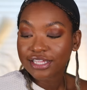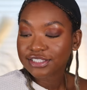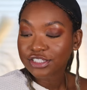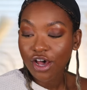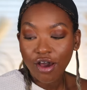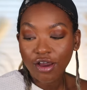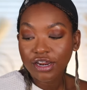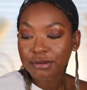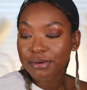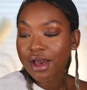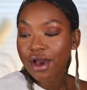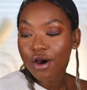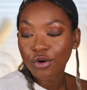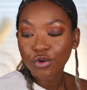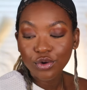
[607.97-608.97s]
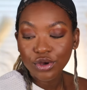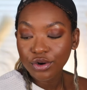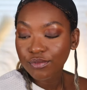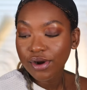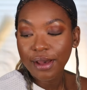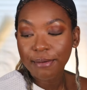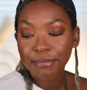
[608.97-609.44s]
talking about who can
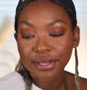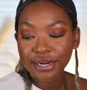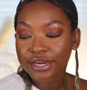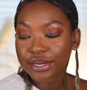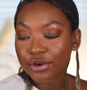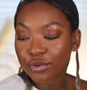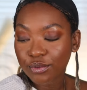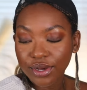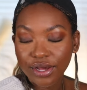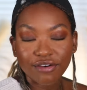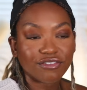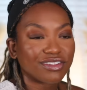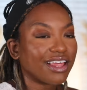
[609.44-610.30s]
rap better than whoever.